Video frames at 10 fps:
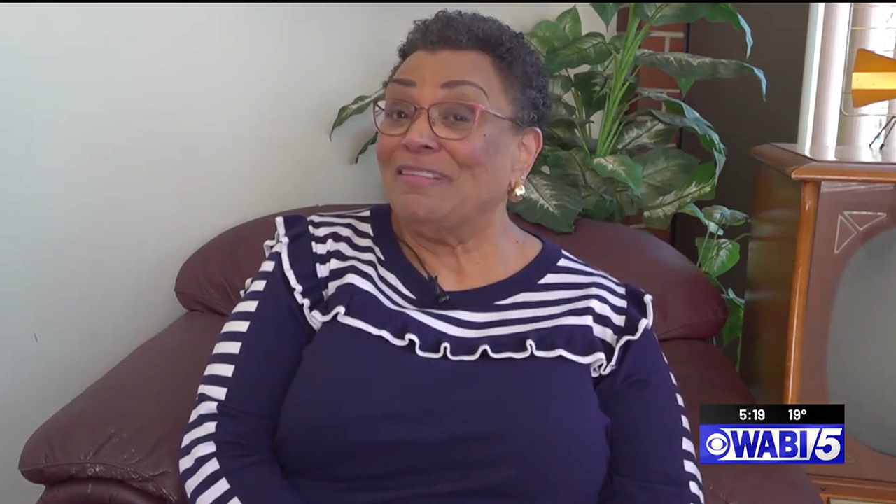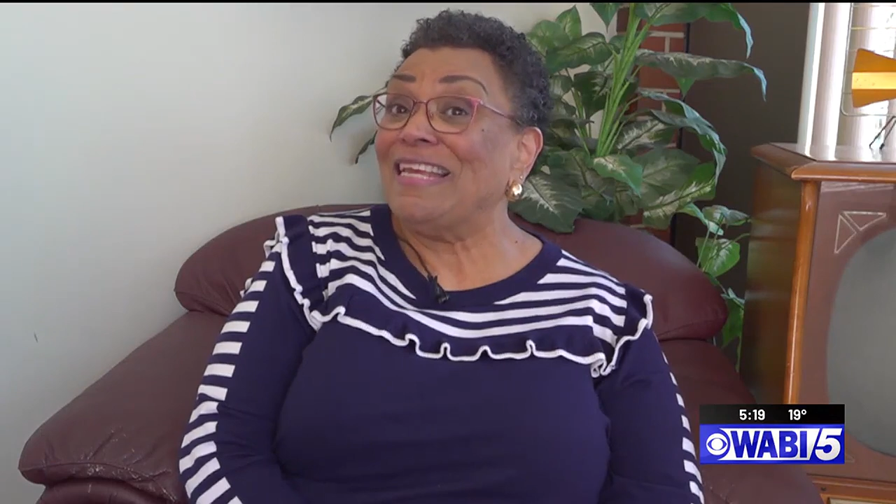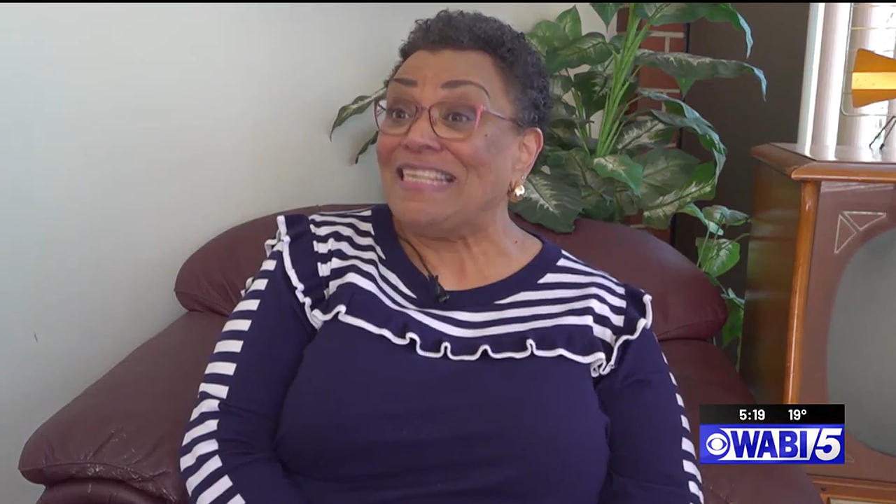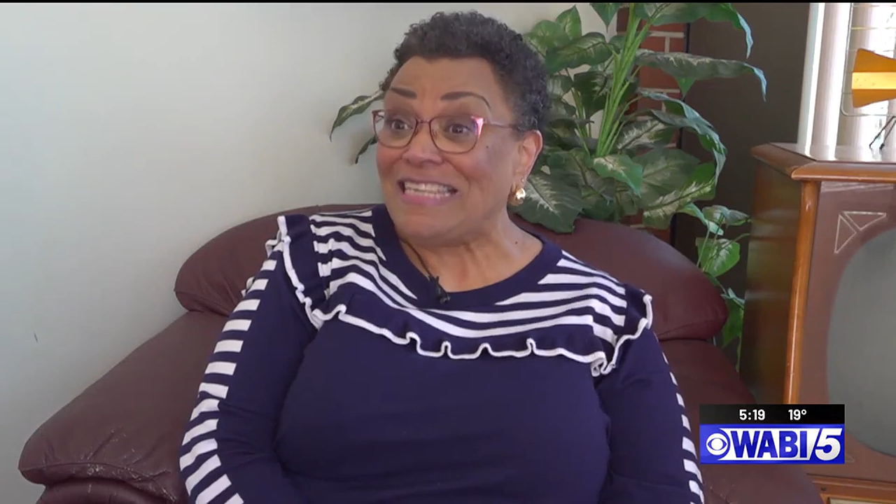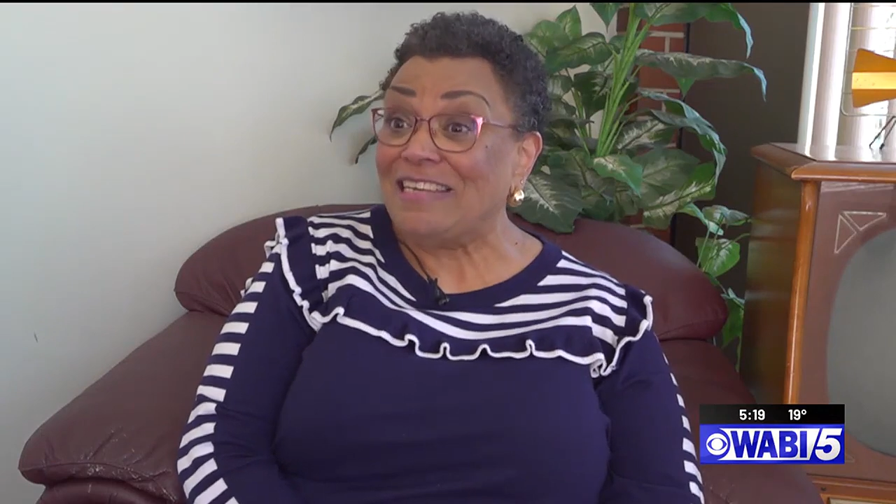It was
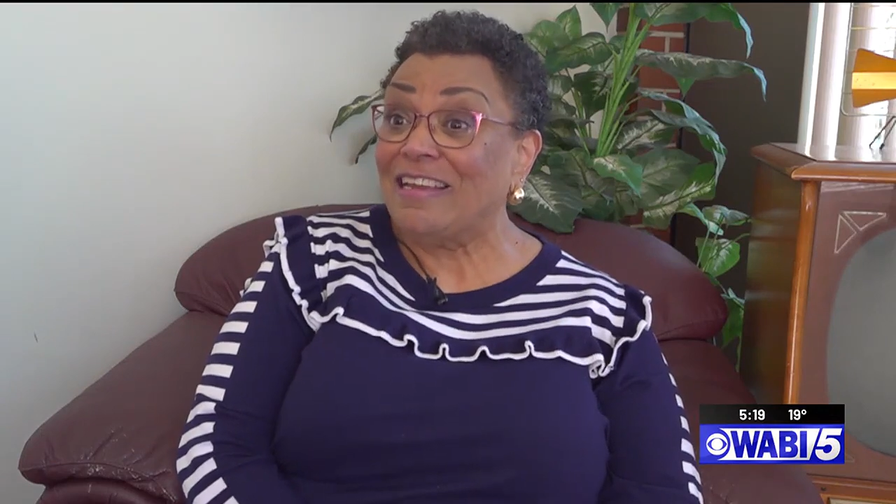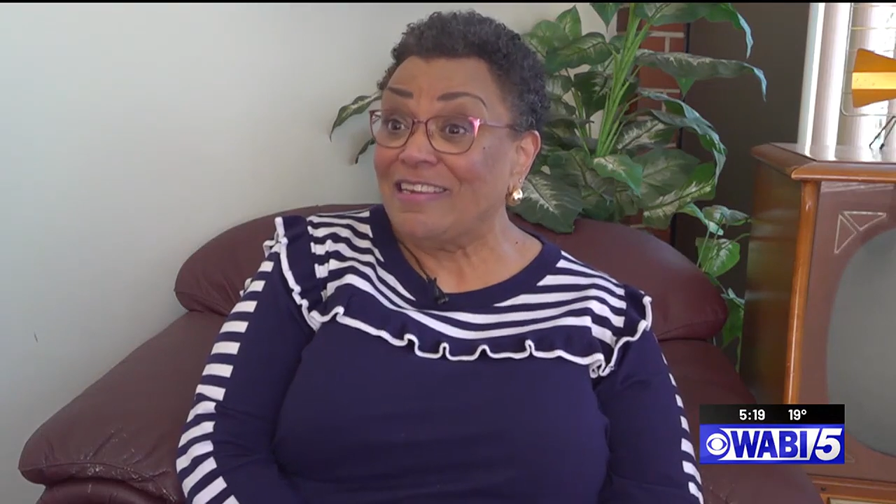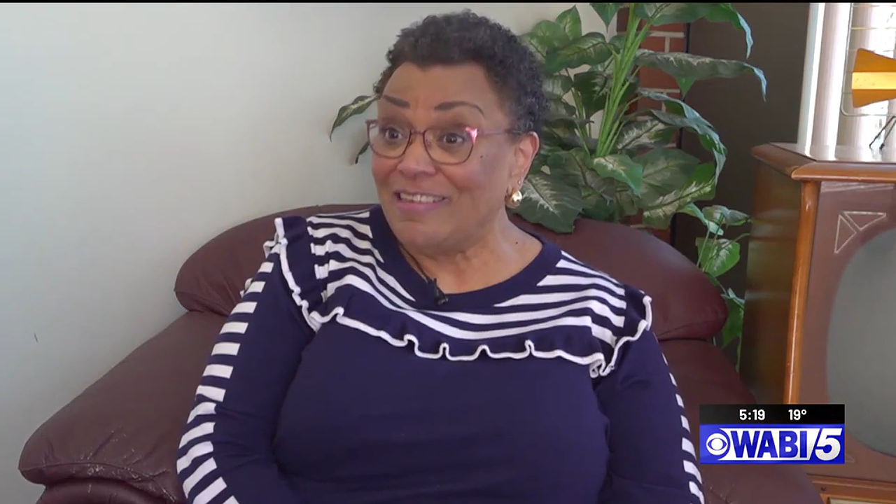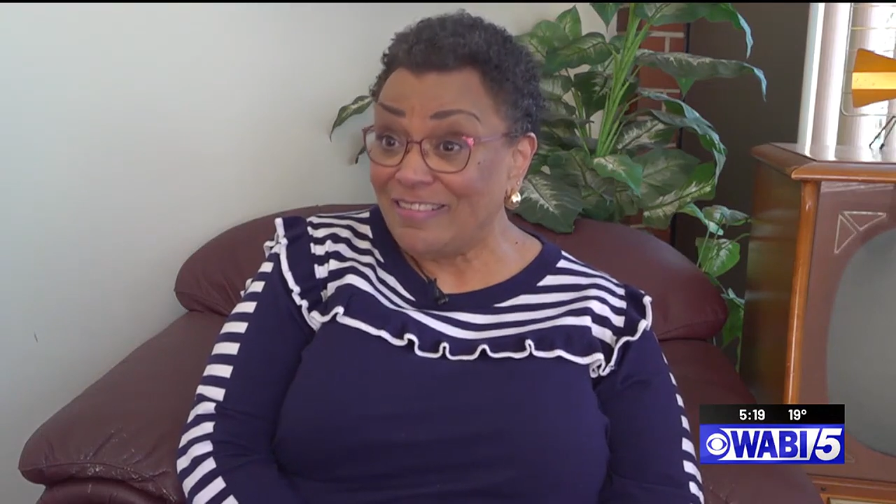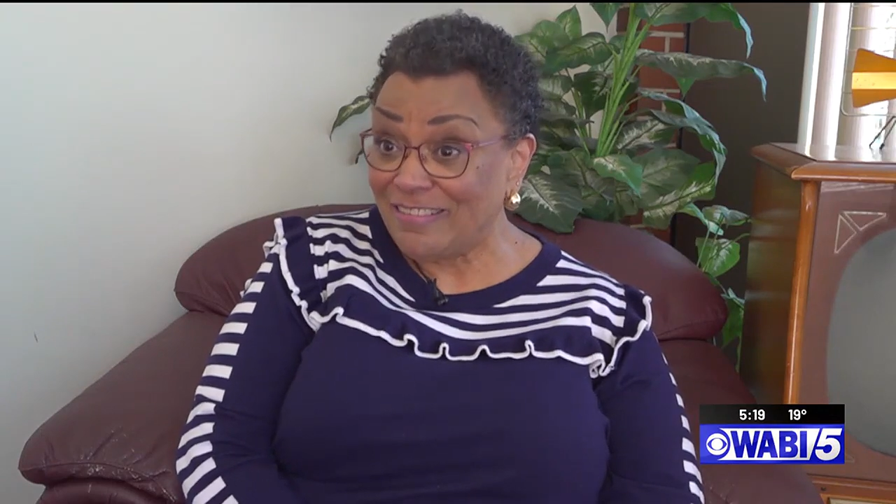
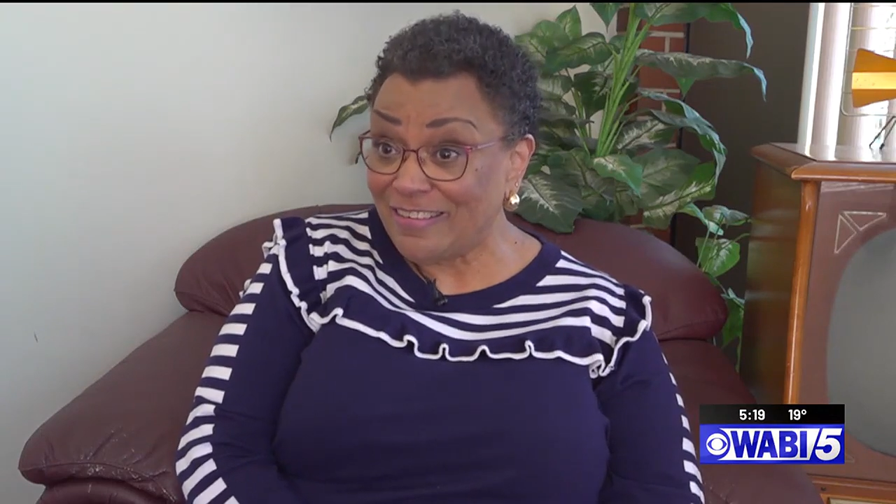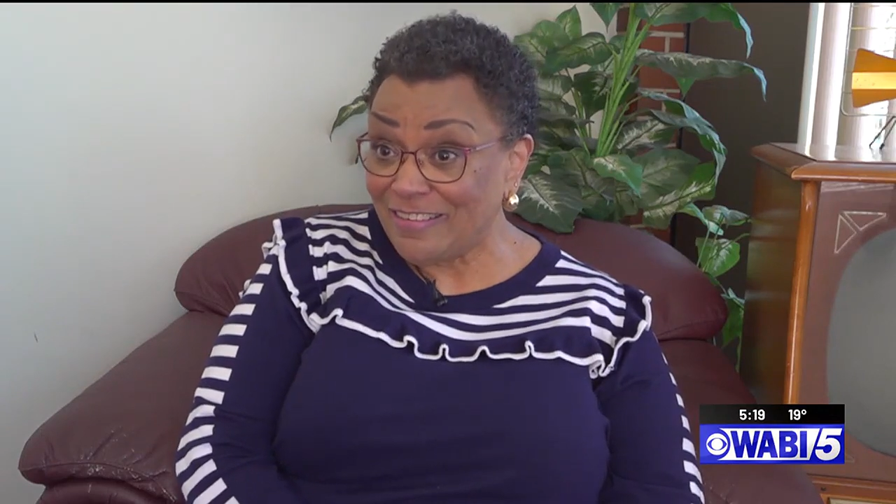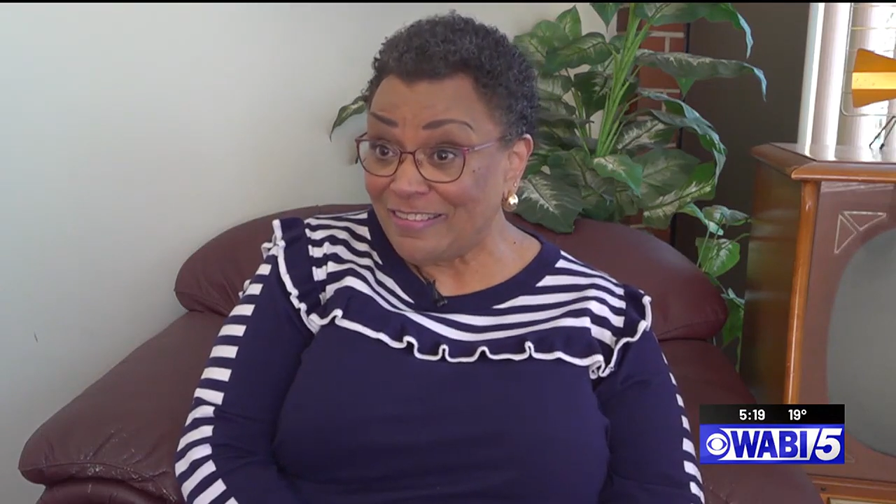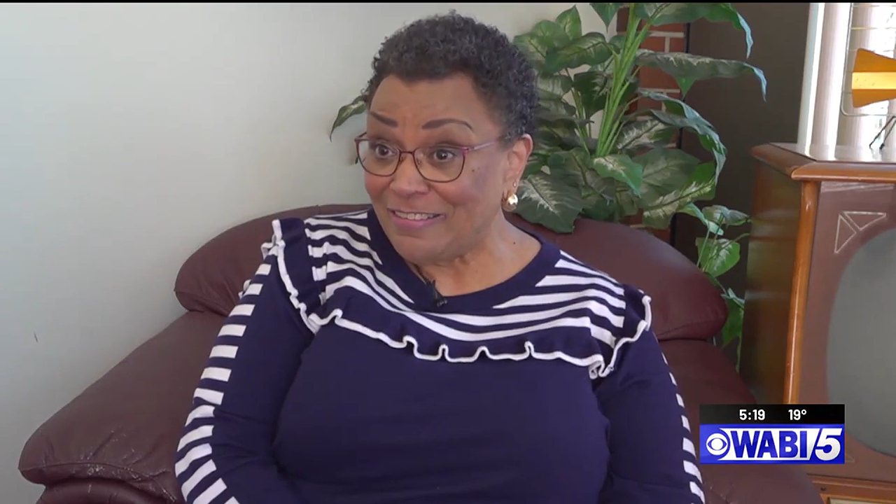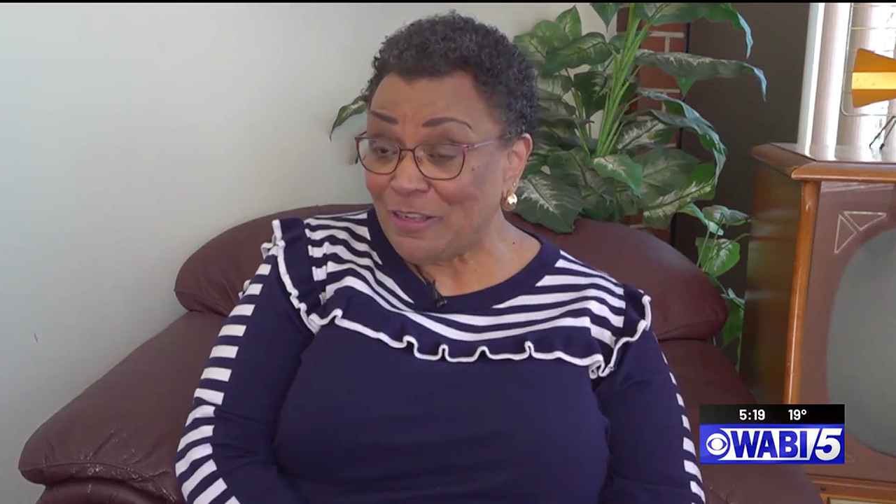
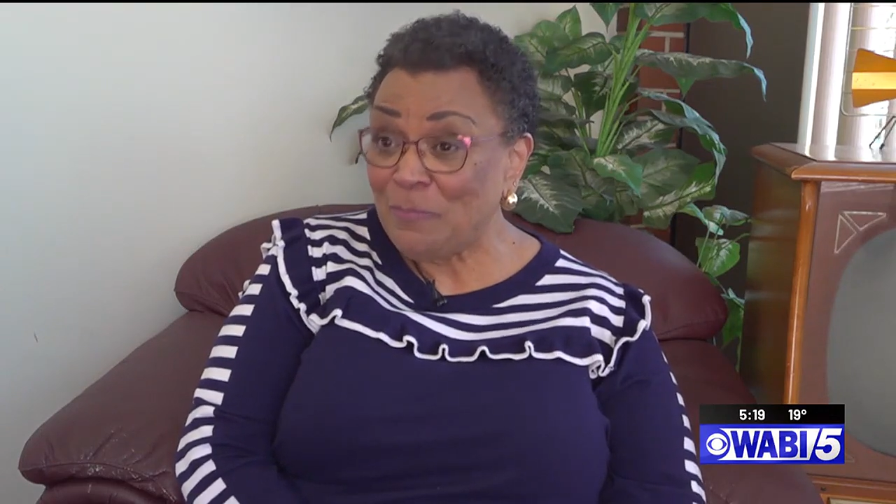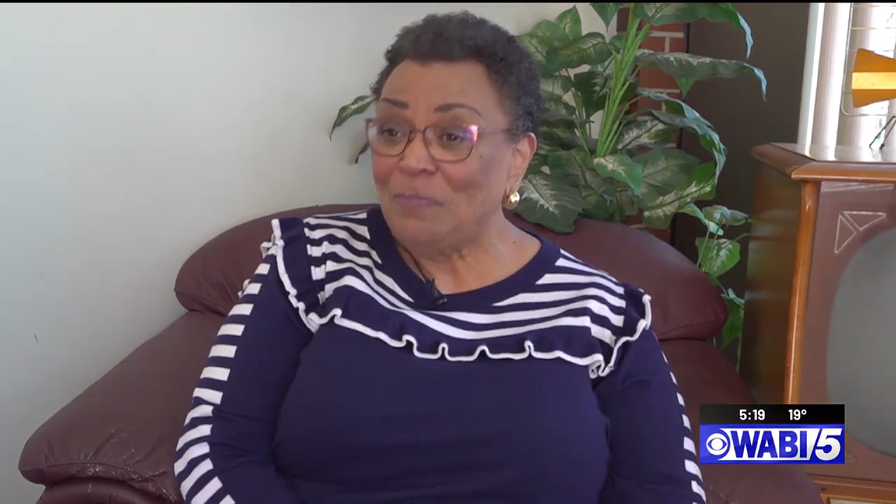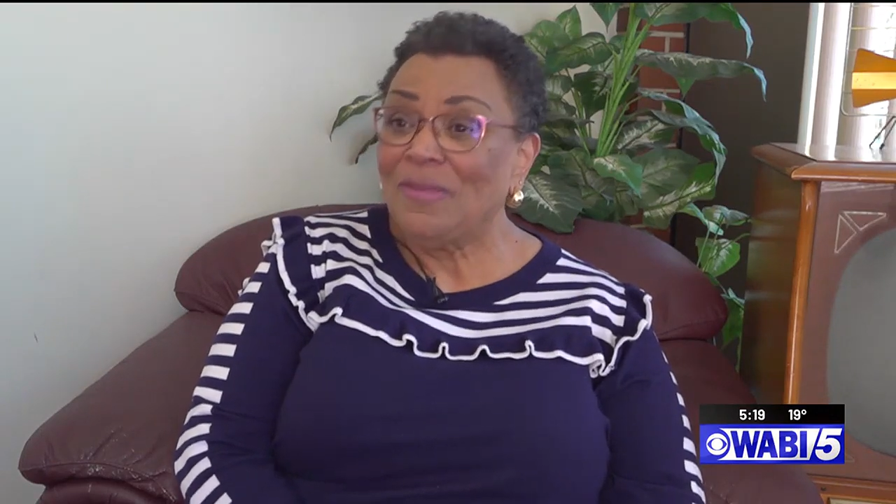1896.